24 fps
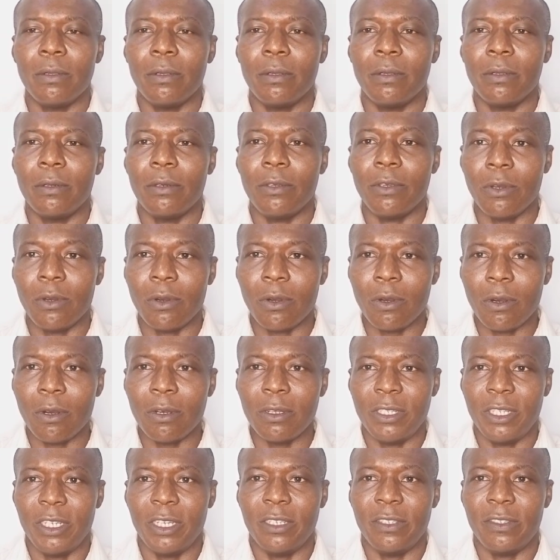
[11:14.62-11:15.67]
your
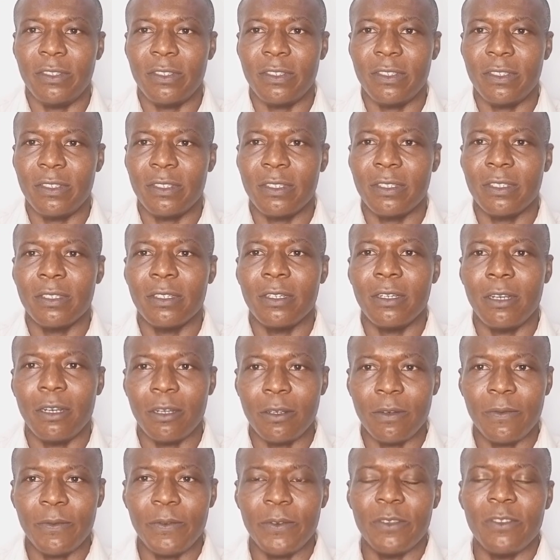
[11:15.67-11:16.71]
audience on
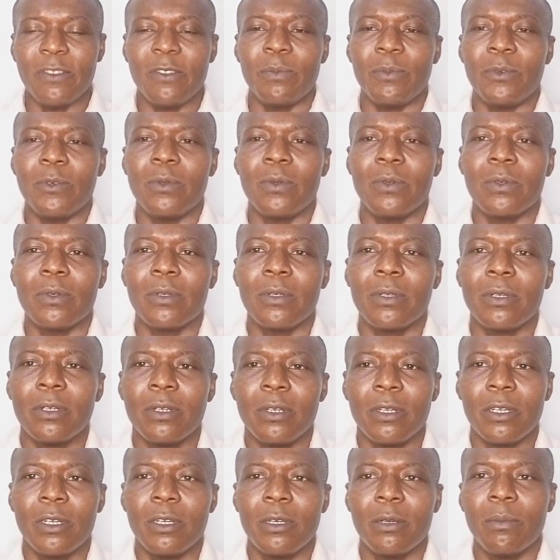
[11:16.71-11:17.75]
Facebook.
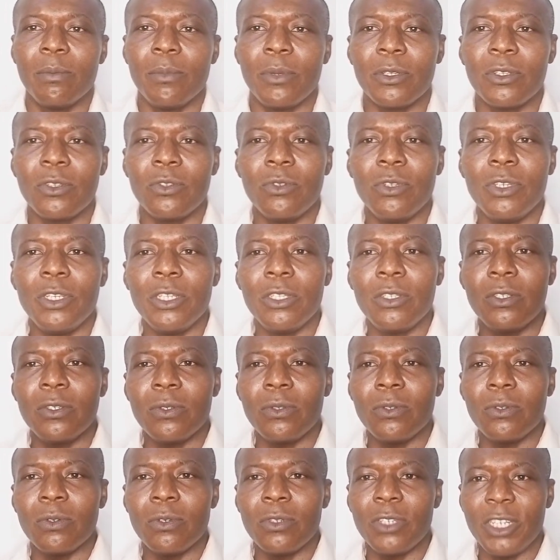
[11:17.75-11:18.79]
But you need to
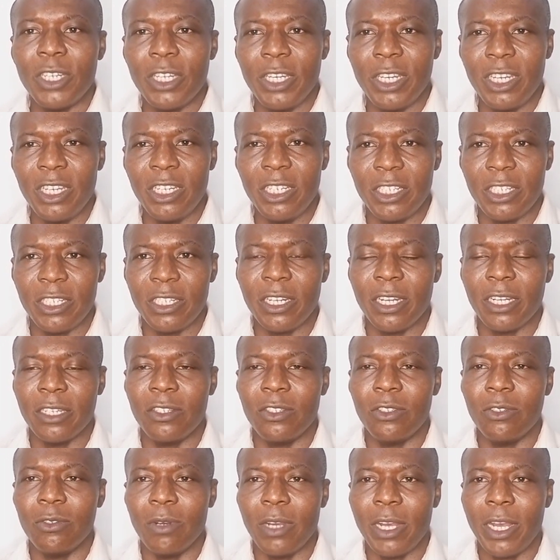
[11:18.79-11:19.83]
know the niche that you
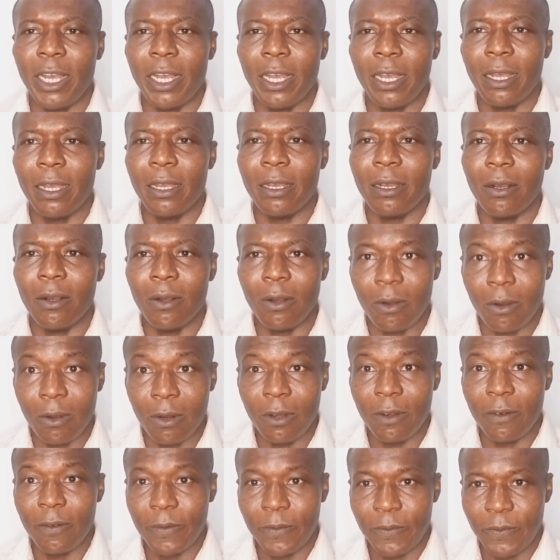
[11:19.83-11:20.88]
are on
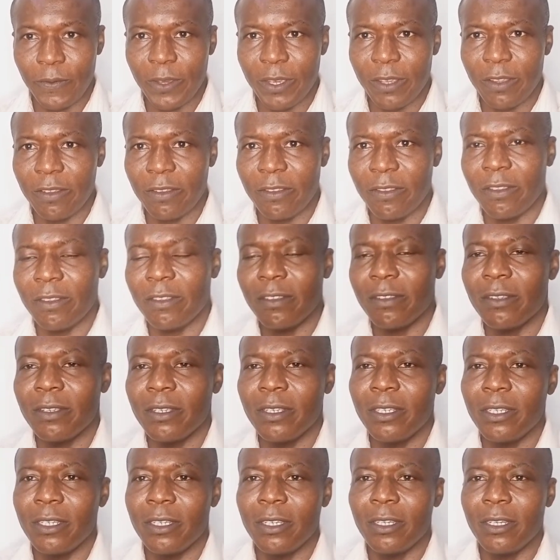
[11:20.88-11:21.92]
first.
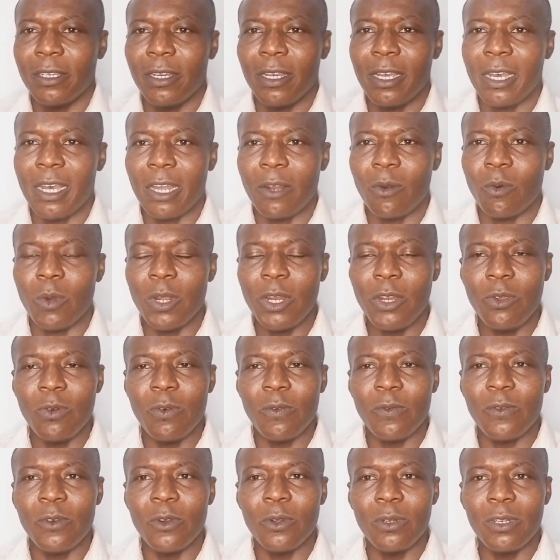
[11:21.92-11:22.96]
And when you've
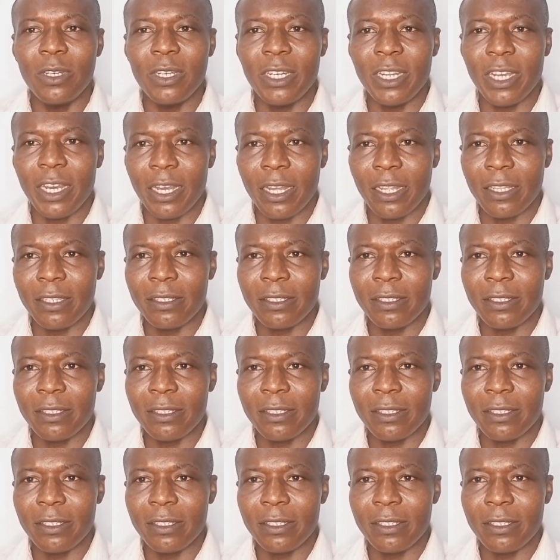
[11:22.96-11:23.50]
known that,